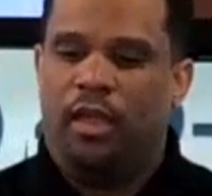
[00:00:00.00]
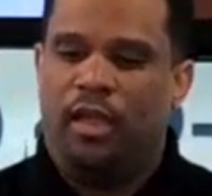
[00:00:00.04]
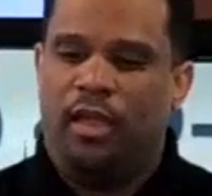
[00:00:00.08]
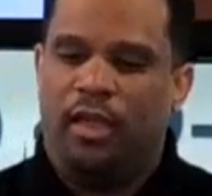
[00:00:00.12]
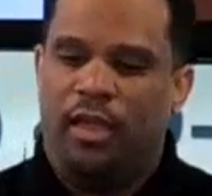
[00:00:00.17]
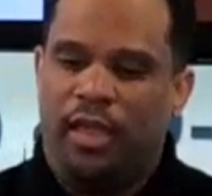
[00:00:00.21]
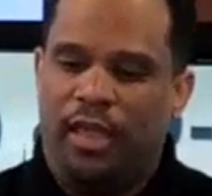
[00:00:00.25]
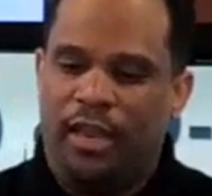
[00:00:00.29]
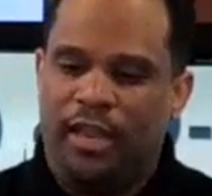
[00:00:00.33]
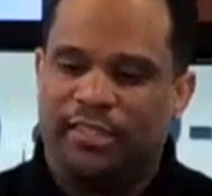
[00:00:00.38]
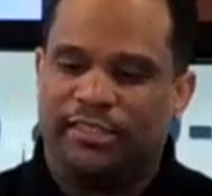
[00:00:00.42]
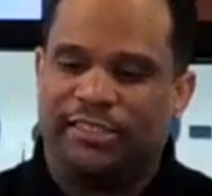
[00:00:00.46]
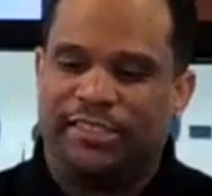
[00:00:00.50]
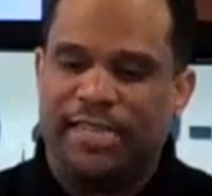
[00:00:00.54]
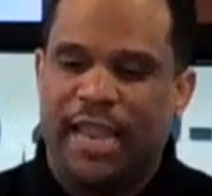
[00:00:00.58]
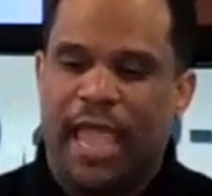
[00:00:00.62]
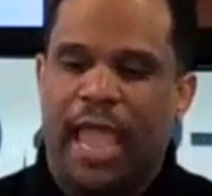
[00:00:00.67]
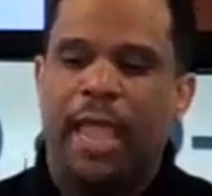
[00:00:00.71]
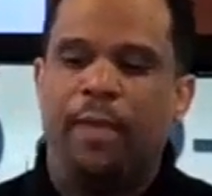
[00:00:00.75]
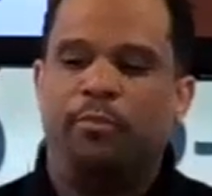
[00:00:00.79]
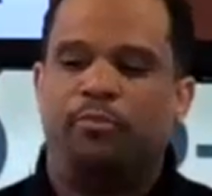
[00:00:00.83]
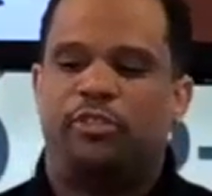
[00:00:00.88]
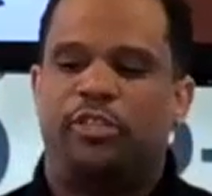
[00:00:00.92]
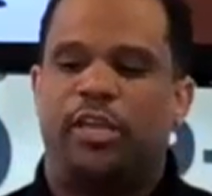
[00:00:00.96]
In his
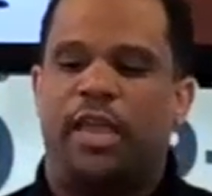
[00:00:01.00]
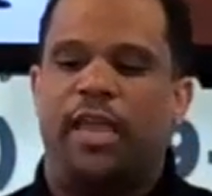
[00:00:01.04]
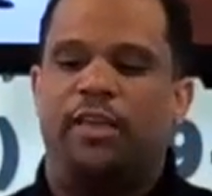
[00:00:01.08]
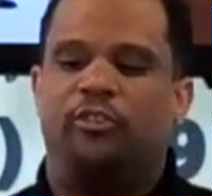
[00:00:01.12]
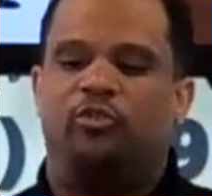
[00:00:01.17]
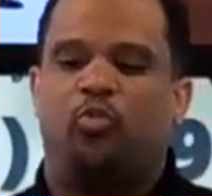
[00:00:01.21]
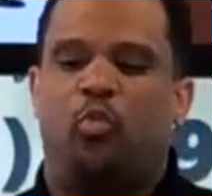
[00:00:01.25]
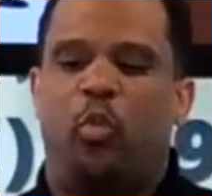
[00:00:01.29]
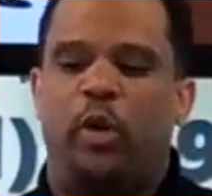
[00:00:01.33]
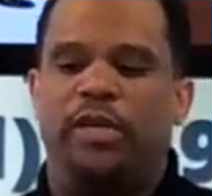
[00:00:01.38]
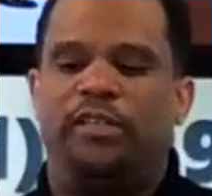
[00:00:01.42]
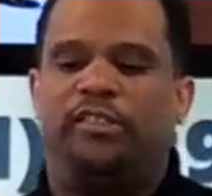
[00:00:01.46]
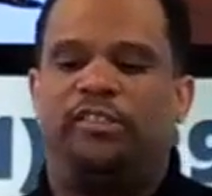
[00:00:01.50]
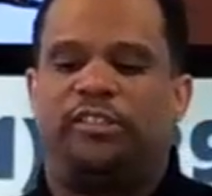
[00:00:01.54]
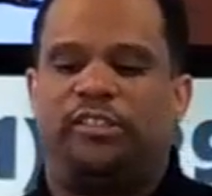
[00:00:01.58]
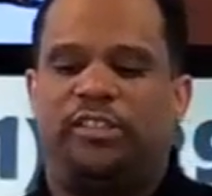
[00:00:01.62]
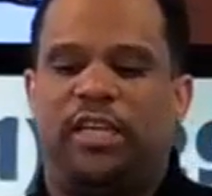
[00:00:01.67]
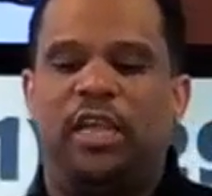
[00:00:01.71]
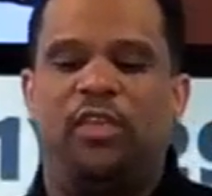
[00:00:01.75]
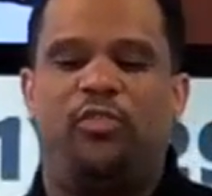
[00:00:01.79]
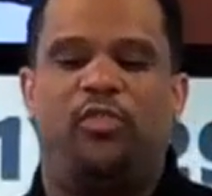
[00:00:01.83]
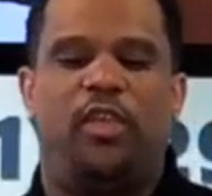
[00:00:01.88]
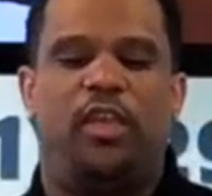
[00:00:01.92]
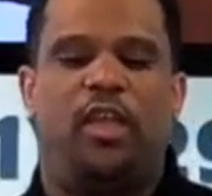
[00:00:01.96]
name change, we
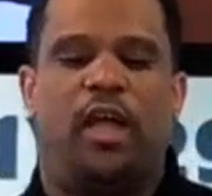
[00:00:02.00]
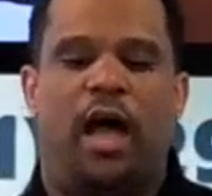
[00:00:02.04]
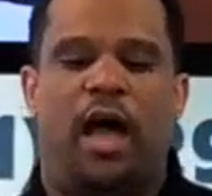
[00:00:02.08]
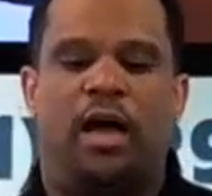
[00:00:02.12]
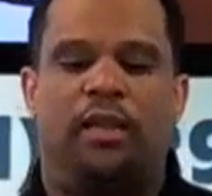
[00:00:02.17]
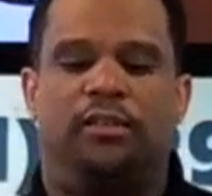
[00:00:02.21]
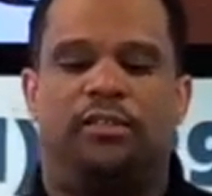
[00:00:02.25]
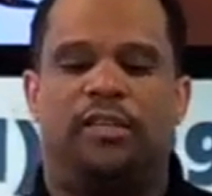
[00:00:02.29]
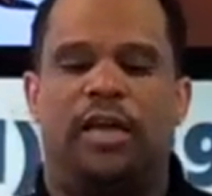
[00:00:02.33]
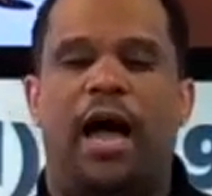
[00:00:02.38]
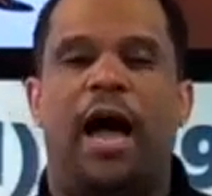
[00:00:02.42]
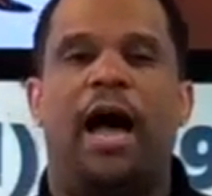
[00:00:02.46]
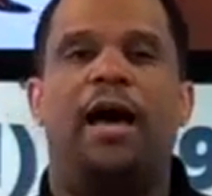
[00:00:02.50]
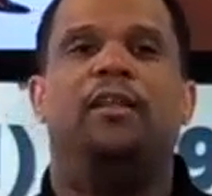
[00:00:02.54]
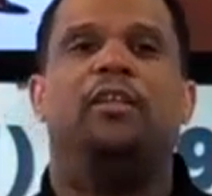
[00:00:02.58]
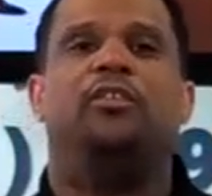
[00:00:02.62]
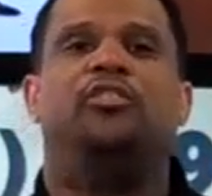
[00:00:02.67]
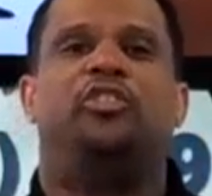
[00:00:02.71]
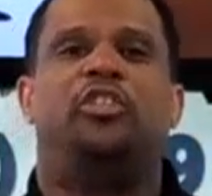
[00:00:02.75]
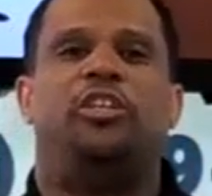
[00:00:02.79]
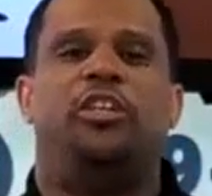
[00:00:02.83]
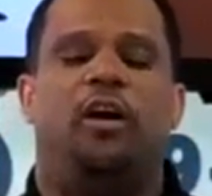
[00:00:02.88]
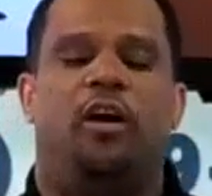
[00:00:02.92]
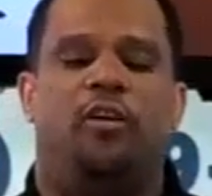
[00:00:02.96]
see the
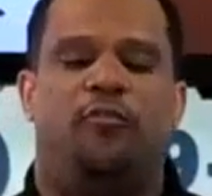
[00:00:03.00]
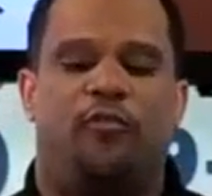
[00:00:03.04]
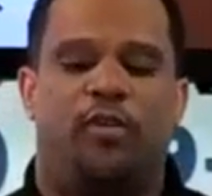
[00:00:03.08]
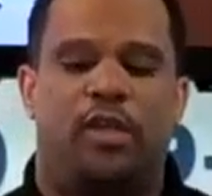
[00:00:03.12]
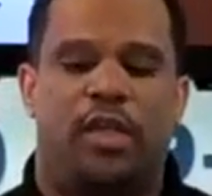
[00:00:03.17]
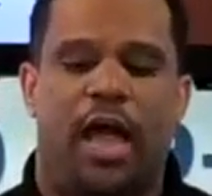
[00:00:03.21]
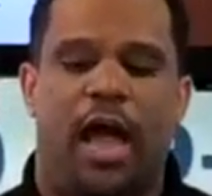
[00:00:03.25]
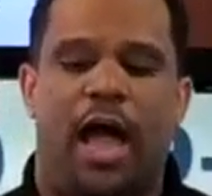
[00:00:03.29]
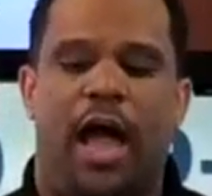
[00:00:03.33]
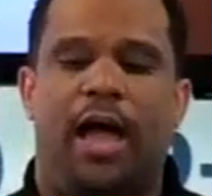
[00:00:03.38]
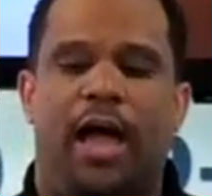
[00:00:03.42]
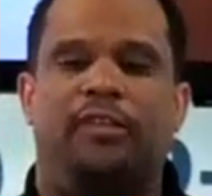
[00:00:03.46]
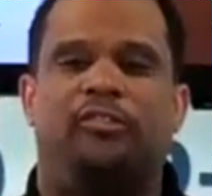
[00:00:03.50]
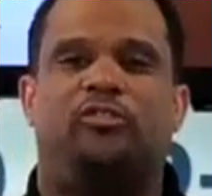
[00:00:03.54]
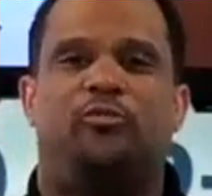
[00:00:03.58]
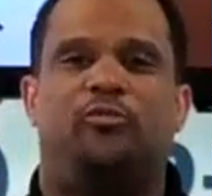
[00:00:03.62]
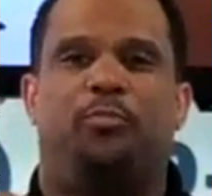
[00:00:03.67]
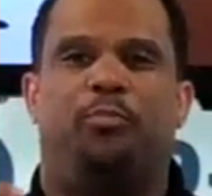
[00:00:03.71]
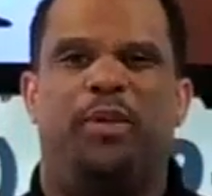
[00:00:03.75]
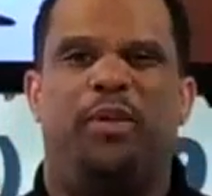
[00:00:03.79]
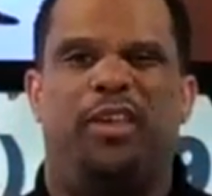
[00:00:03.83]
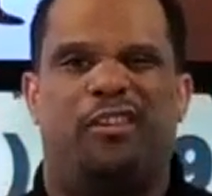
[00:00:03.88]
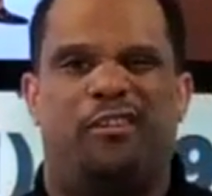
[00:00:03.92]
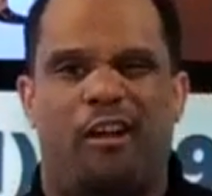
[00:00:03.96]
ontology of God's
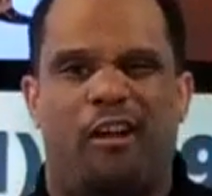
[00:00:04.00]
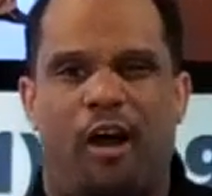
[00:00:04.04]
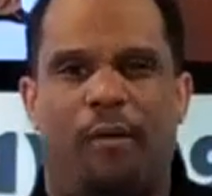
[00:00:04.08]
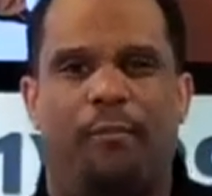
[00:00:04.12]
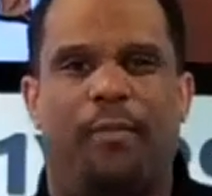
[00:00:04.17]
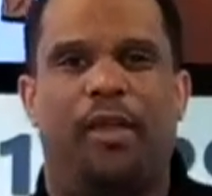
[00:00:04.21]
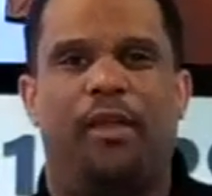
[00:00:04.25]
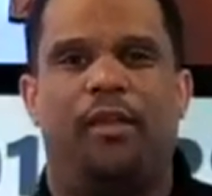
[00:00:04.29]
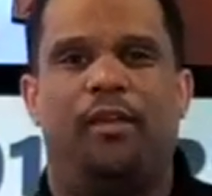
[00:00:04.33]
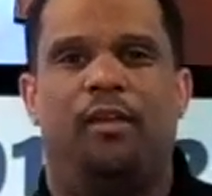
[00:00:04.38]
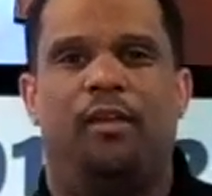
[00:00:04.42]
becoming